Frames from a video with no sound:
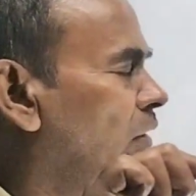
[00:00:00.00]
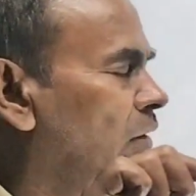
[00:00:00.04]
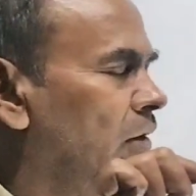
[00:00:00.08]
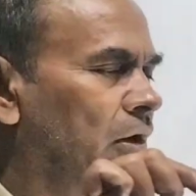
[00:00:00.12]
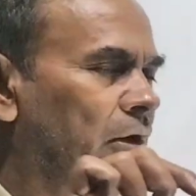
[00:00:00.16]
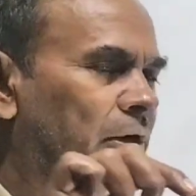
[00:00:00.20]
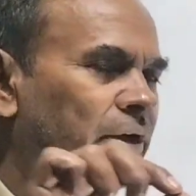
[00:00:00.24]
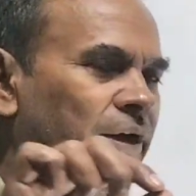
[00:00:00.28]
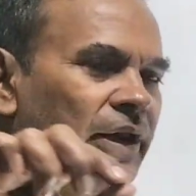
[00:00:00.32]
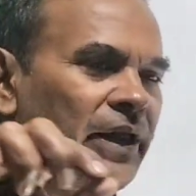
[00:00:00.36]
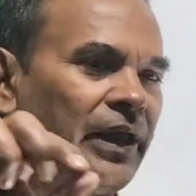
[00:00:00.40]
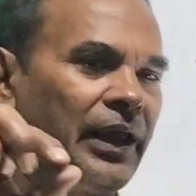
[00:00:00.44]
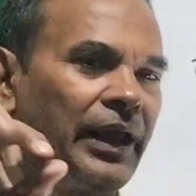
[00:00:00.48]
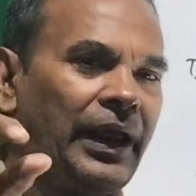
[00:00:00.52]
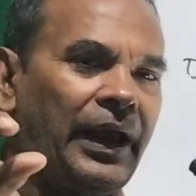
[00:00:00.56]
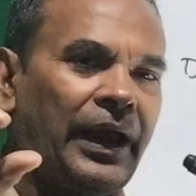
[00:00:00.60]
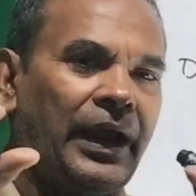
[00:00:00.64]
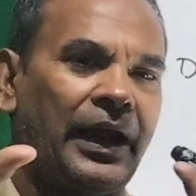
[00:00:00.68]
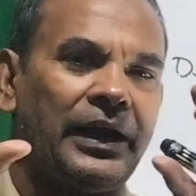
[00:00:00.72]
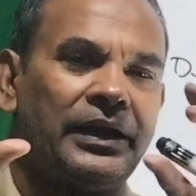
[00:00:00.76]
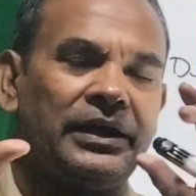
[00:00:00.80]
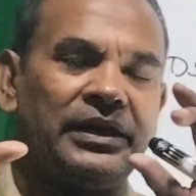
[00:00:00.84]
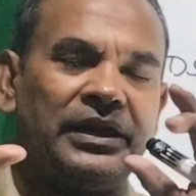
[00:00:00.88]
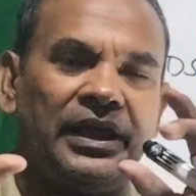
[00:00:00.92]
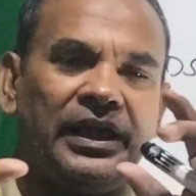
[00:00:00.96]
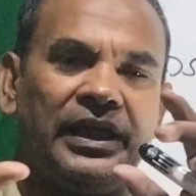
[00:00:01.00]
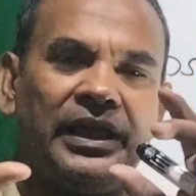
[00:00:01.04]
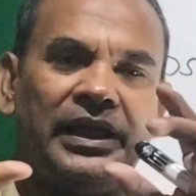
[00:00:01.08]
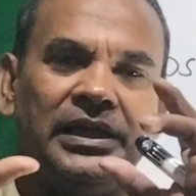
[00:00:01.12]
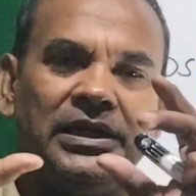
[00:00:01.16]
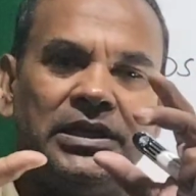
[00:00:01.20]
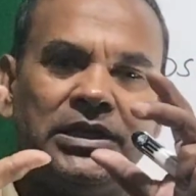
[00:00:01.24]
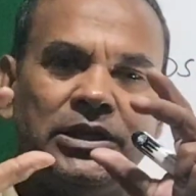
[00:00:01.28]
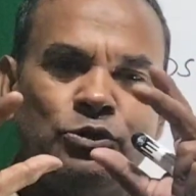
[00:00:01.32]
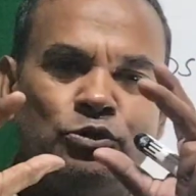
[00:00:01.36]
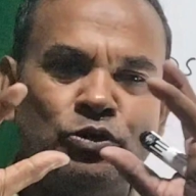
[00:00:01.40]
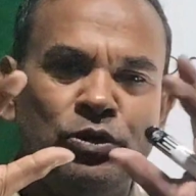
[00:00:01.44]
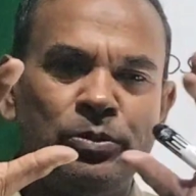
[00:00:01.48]
or at a
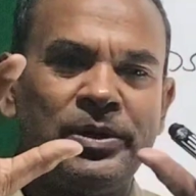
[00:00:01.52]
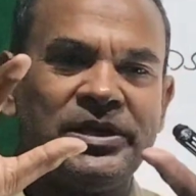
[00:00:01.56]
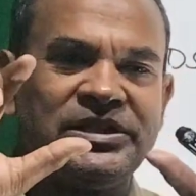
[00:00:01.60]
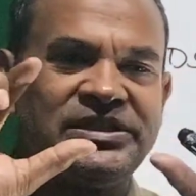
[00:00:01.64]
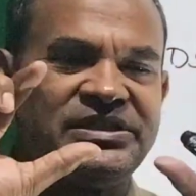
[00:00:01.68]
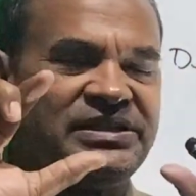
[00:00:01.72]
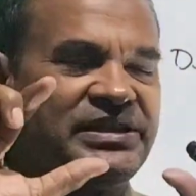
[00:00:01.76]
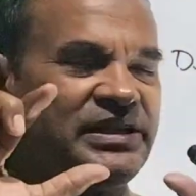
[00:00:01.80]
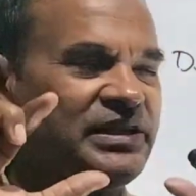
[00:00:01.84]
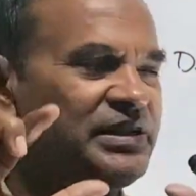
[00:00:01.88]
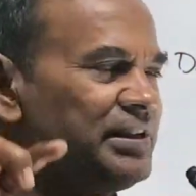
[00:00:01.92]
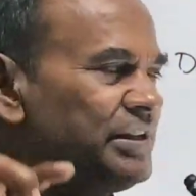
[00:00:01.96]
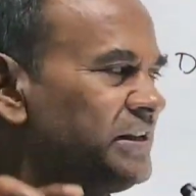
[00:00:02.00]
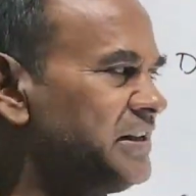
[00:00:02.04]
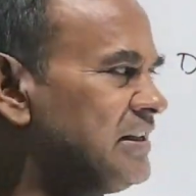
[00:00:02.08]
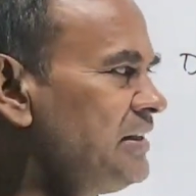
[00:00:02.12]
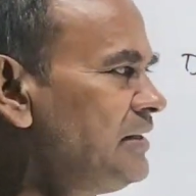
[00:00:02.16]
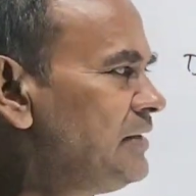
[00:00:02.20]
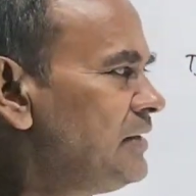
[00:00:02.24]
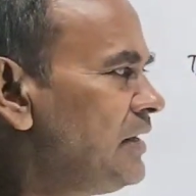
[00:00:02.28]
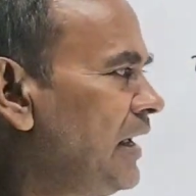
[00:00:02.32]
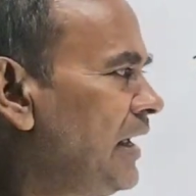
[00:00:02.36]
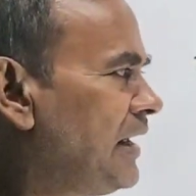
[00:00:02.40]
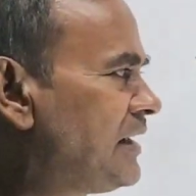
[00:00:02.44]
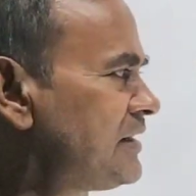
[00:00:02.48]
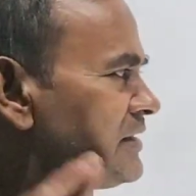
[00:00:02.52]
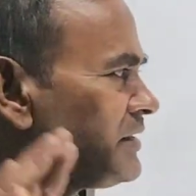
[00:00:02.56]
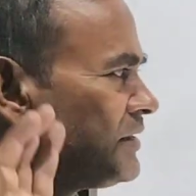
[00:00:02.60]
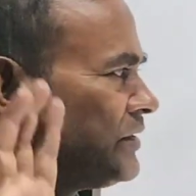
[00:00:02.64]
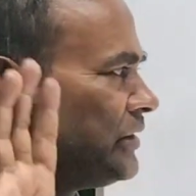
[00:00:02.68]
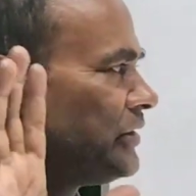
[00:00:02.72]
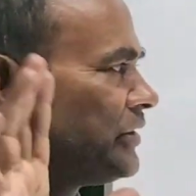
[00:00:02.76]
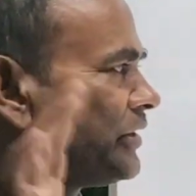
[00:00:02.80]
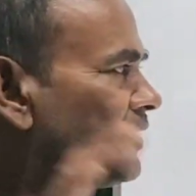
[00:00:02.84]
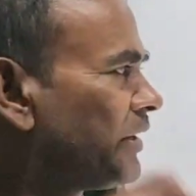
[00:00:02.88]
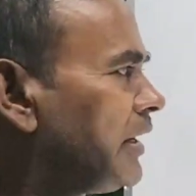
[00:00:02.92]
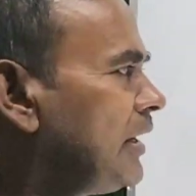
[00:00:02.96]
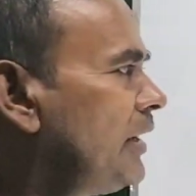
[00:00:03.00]
university,
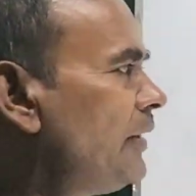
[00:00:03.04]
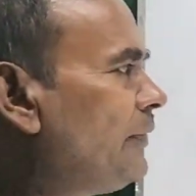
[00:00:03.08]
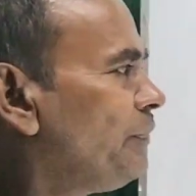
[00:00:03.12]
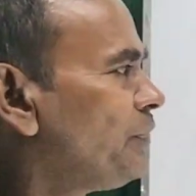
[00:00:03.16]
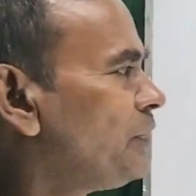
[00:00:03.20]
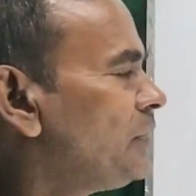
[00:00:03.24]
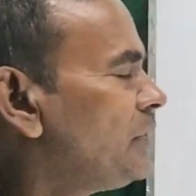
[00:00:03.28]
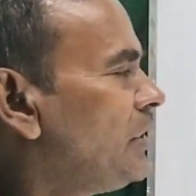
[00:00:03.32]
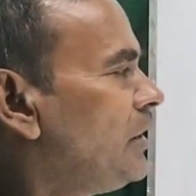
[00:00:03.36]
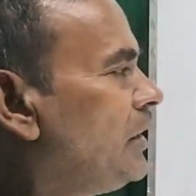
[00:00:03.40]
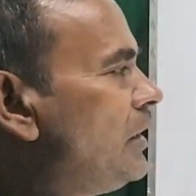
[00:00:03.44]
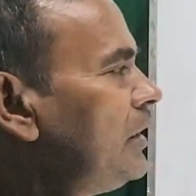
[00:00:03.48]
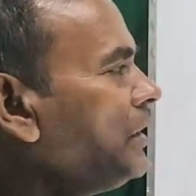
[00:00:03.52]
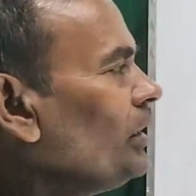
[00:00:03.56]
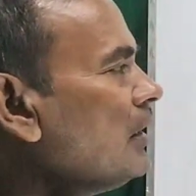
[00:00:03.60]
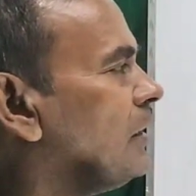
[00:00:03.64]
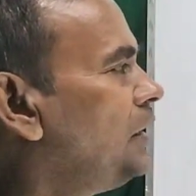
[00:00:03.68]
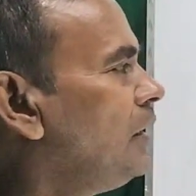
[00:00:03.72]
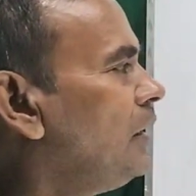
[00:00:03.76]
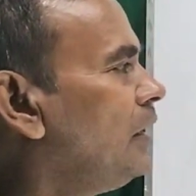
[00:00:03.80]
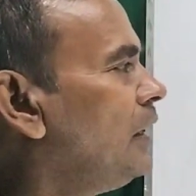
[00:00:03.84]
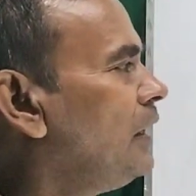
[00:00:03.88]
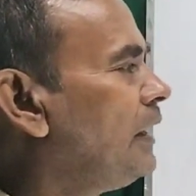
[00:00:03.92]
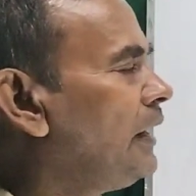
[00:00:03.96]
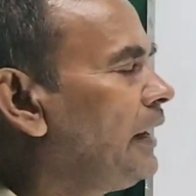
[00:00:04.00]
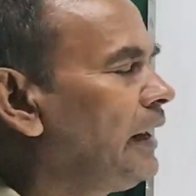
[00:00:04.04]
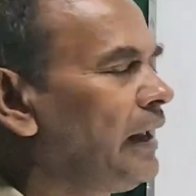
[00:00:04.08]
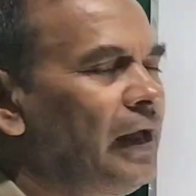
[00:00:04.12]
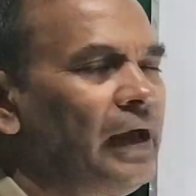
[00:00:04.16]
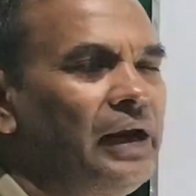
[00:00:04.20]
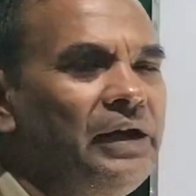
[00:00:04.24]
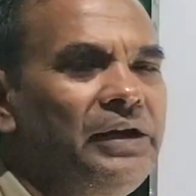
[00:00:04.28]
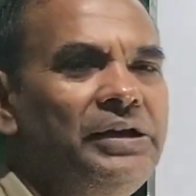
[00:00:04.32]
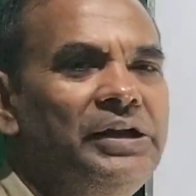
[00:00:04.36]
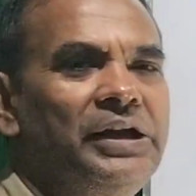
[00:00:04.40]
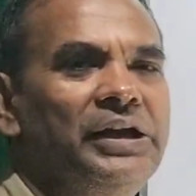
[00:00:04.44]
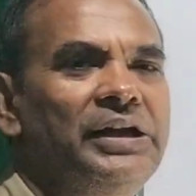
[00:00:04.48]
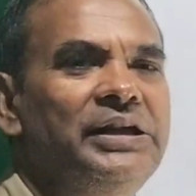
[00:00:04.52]
etc.
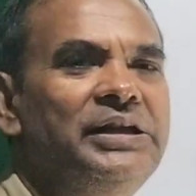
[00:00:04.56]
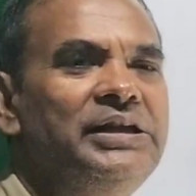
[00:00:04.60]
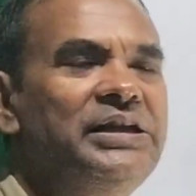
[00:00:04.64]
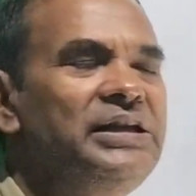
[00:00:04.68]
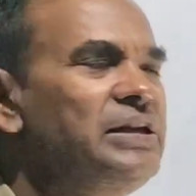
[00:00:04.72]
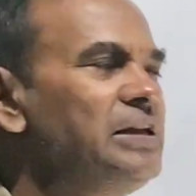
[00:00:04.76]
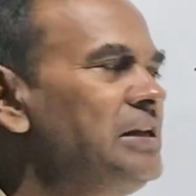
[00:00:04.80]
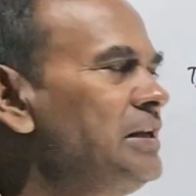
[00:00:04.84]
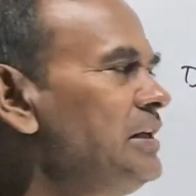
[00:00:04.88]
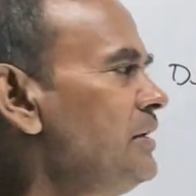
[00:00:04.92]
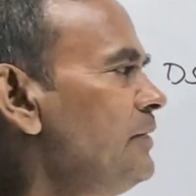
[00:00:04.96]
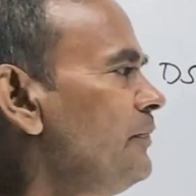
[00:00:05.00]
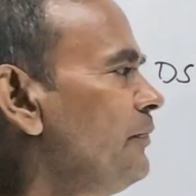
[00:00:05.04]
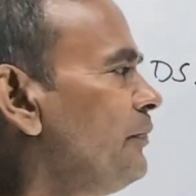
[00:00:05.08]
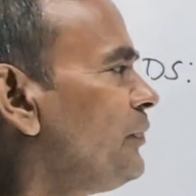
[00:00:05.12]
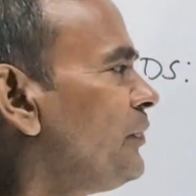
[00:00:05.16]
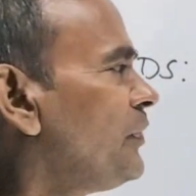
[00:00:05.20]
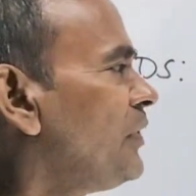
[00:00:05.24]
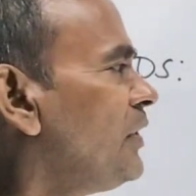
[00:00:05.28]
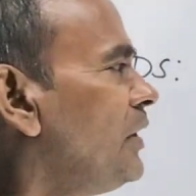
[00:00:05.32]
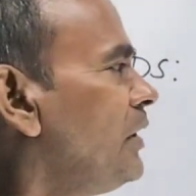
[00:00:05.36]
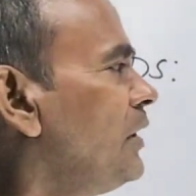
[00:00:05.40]
And he